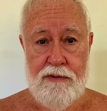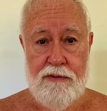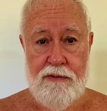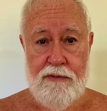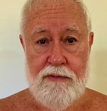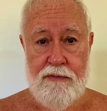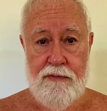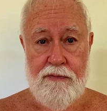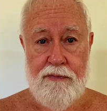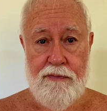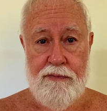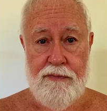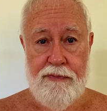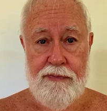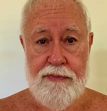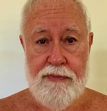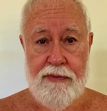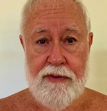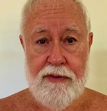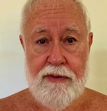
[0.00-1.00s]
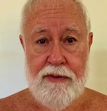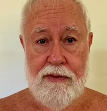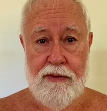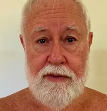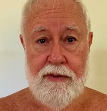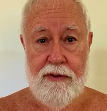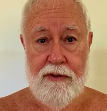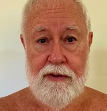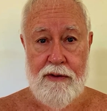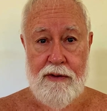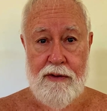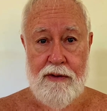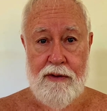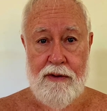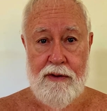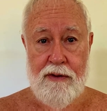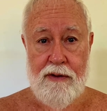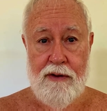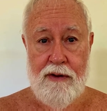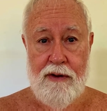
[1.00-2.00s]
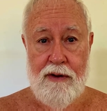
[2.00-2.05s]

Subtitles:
(silence)